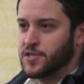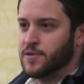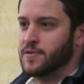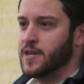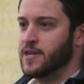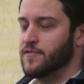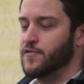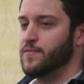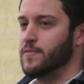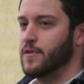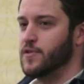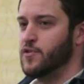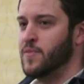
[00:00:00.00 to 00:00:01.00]
a certain kind of
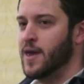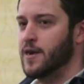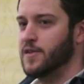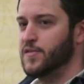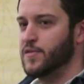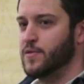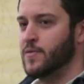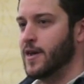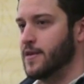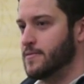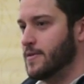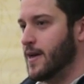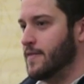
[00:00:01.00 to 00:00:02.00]
humanity to it when
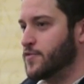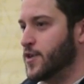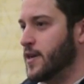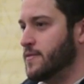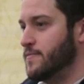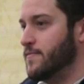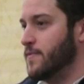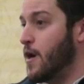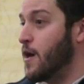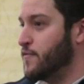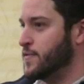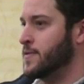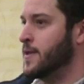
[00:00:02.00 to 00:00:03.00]
I, I've tried
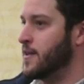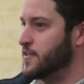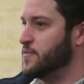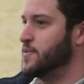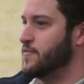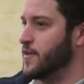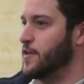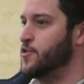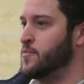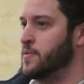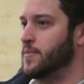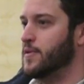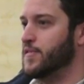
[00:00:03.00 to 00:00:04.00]
often not to be a very
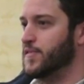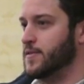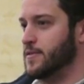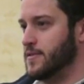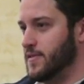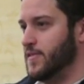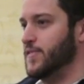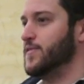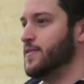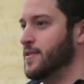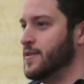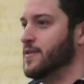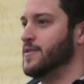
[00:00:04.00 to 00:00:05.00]
human person in these
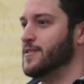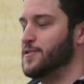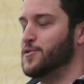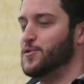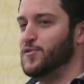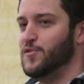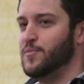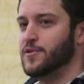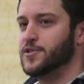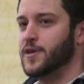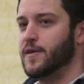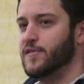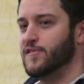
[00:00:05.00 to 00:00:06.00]
YouTube
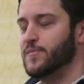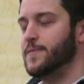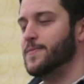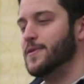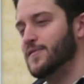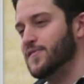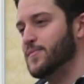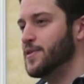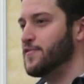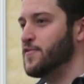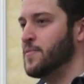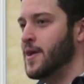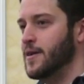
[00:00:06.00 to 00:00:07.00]
portrayals, but there's a bit
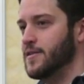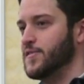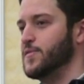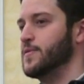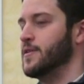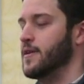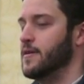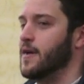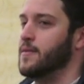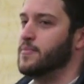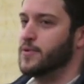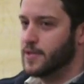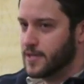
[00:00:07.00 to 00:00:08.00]
of humanity to it, and I, I
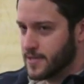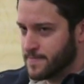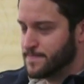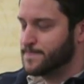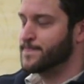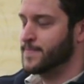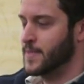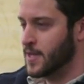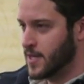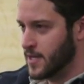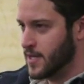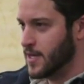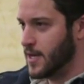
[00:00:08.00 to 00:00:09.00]
pull it, and,
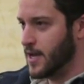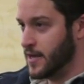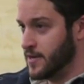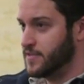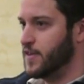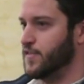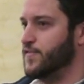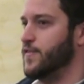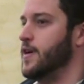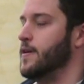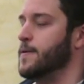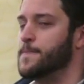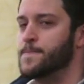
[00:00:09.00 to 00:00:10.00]
uh, and it does
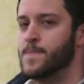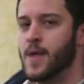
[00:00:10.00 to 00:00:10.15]
fire.